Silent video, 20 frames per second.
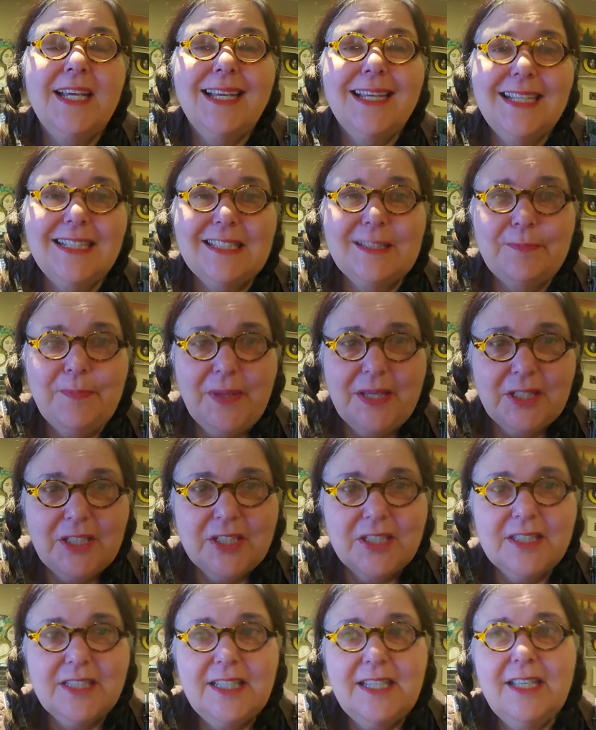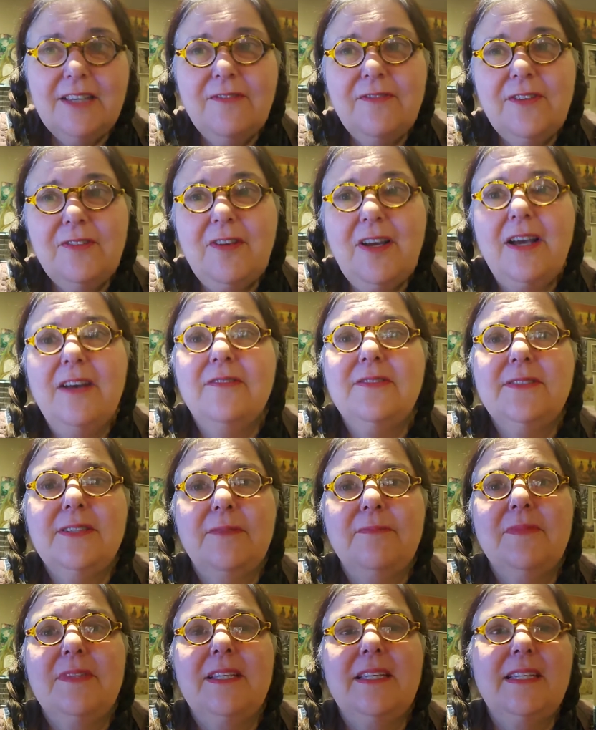especially if you have
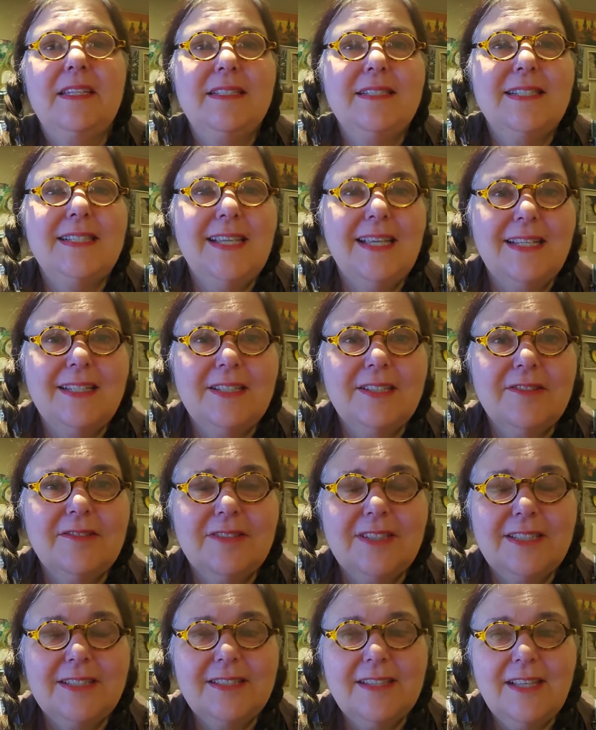something in 10 degrees,